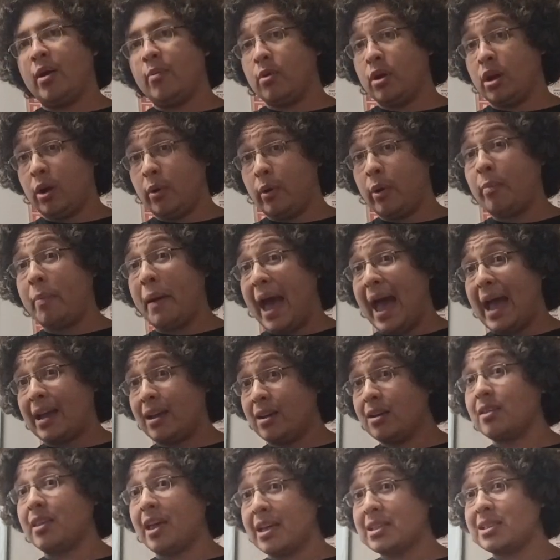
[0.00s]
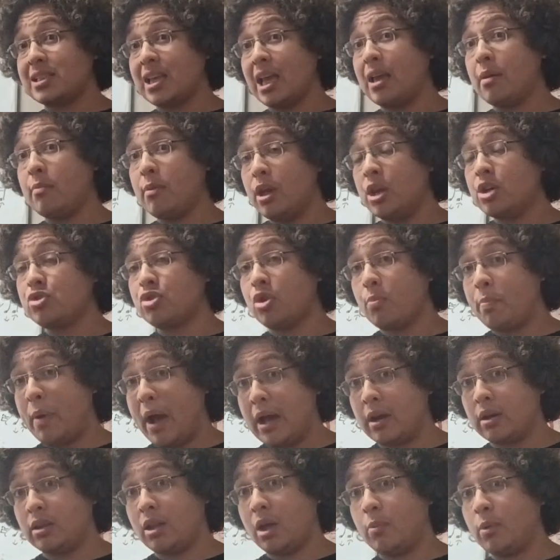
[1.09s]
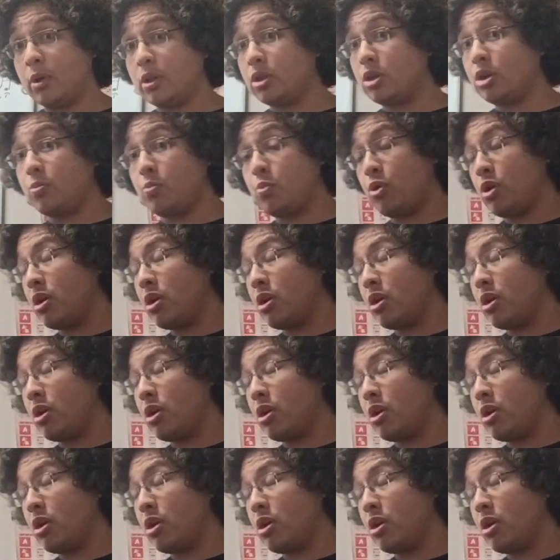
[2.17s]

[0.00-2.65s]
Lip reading: we're going back into that same intro pattern that we learned